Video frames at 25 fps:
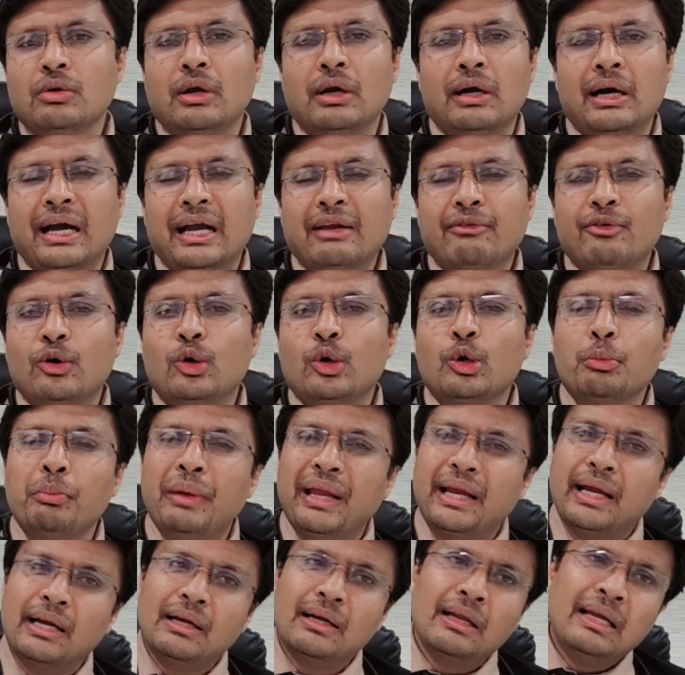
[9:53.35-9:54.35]
I want to
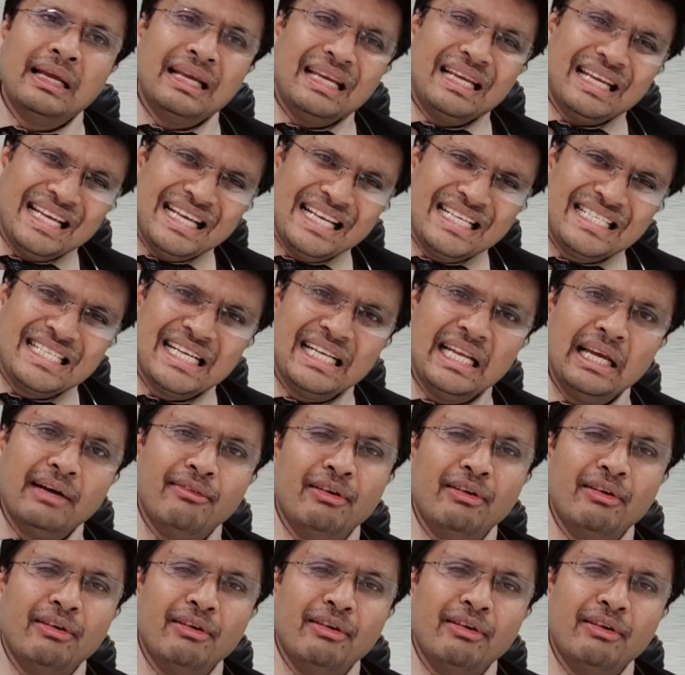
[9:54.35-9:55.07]
make it easily